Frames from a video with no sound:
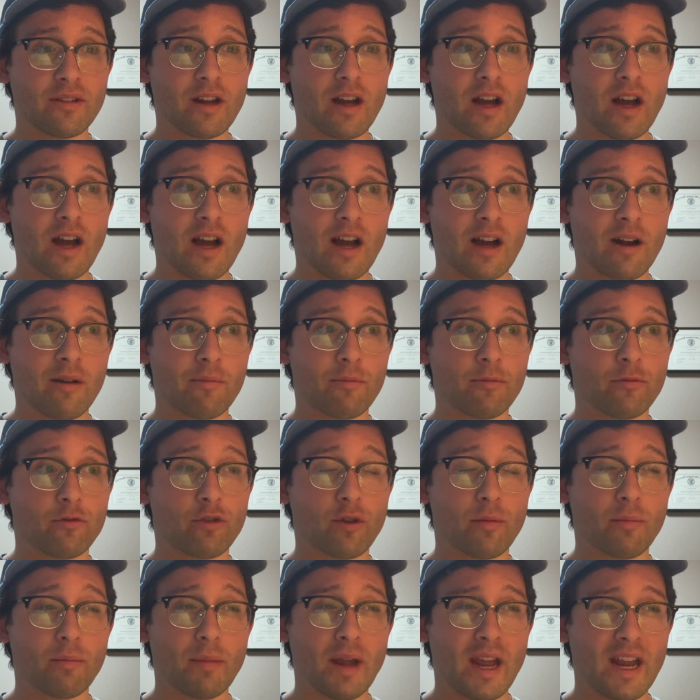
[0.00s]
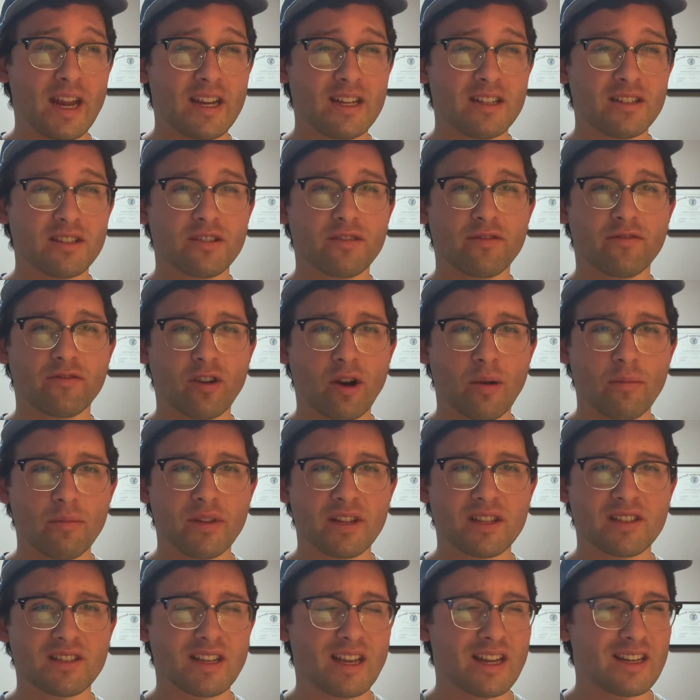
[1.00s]
remains from the
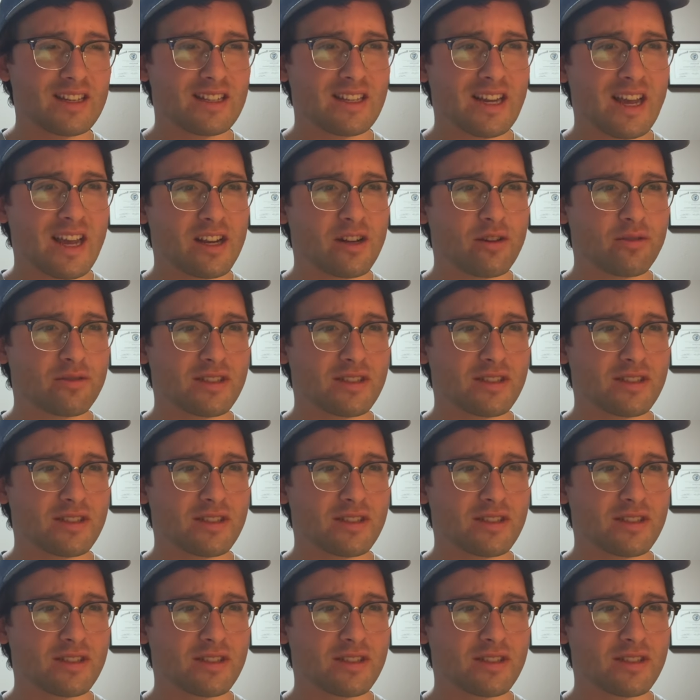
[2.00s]
San Diego